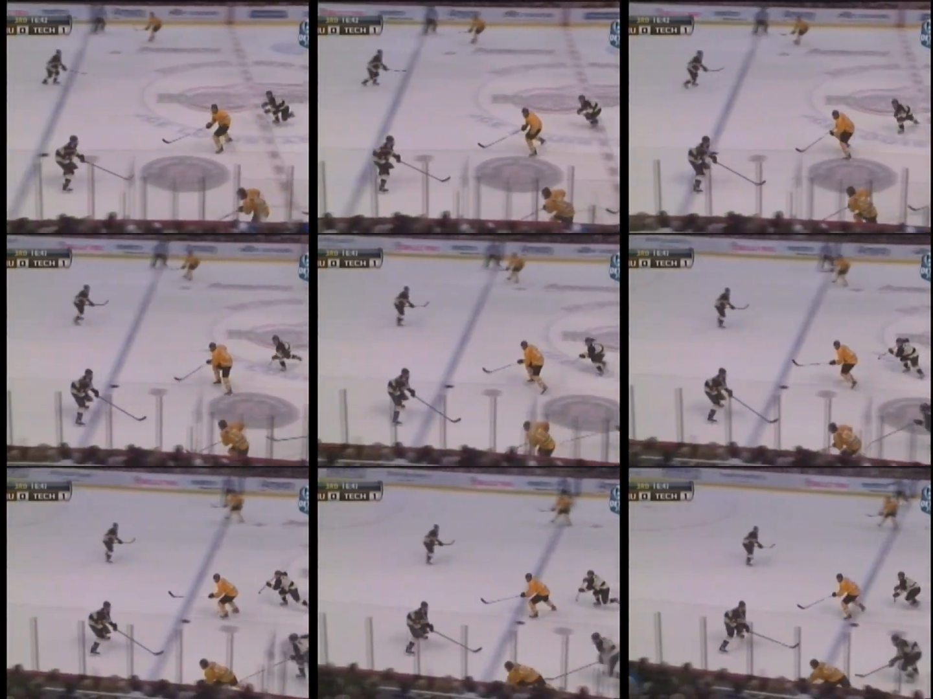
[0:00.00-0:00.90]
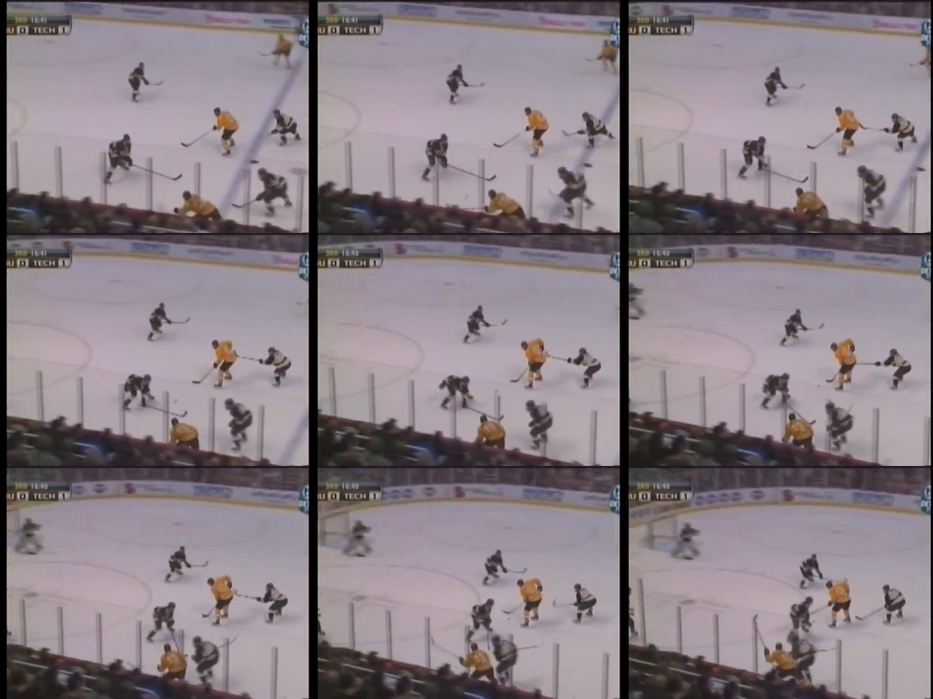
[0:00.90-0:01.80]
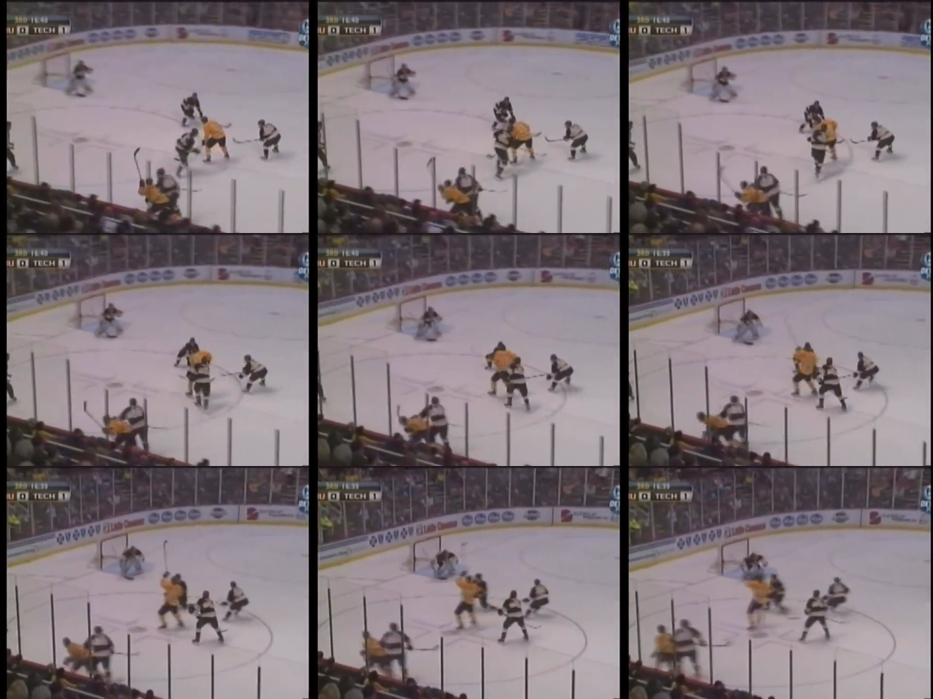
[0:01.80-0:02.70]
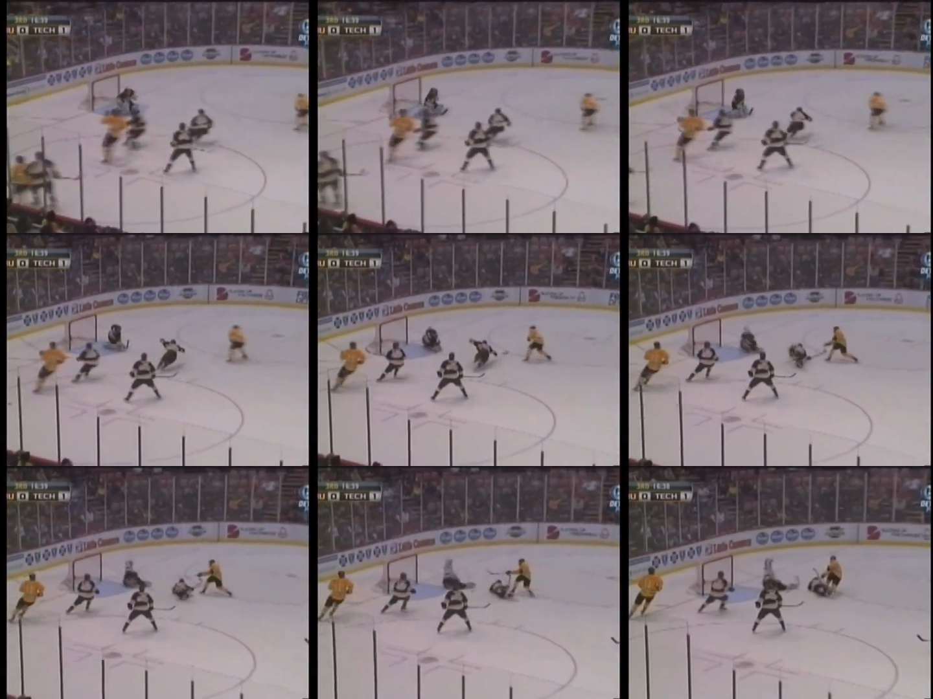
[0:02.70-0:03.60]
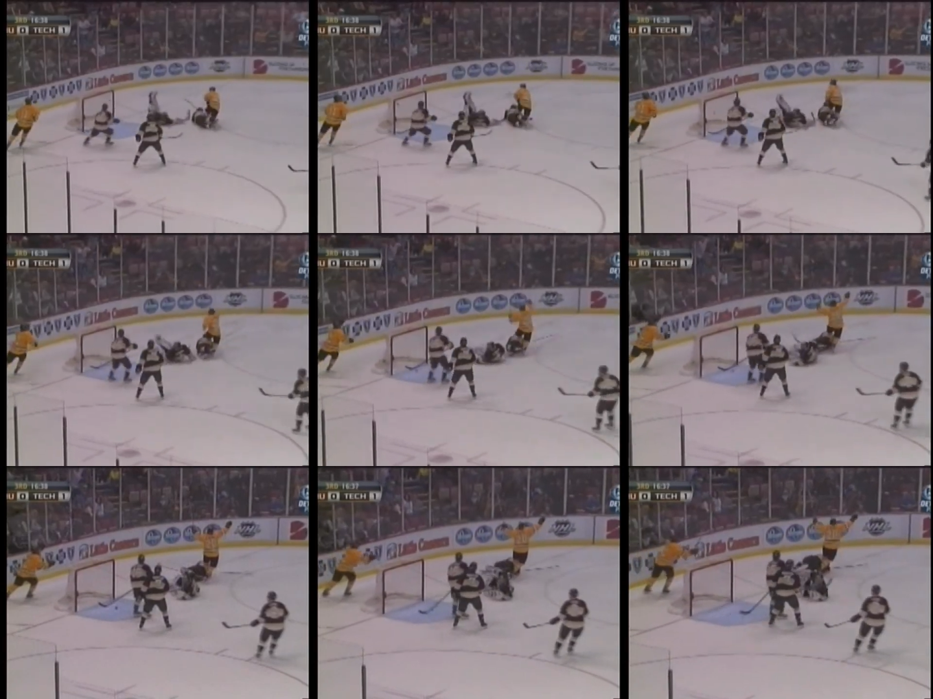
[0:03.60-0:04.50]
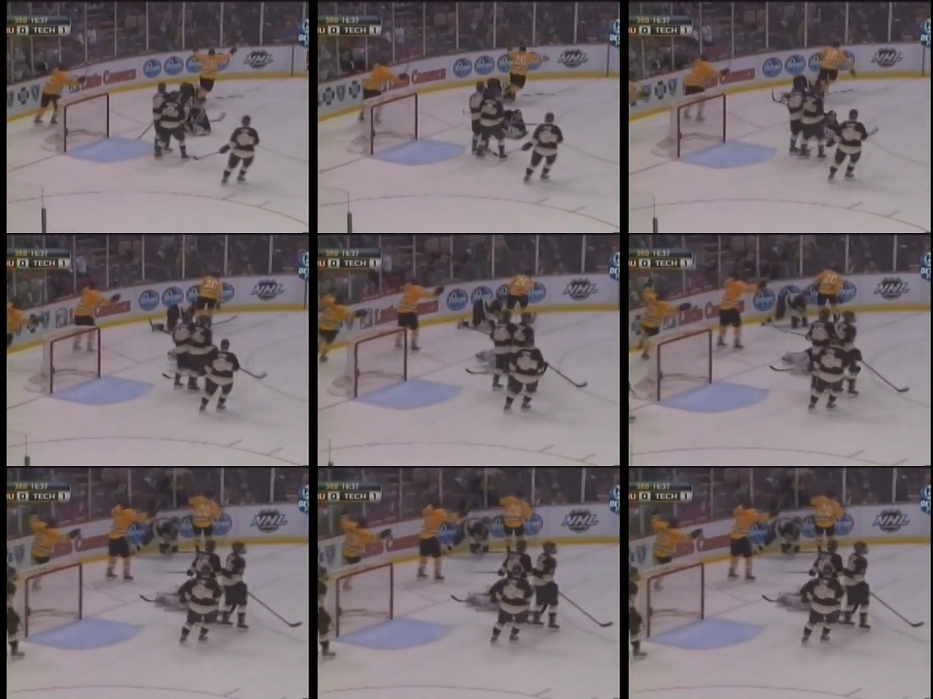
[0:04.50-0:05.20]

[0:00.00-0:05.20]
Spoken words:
[unreadable: no face in view]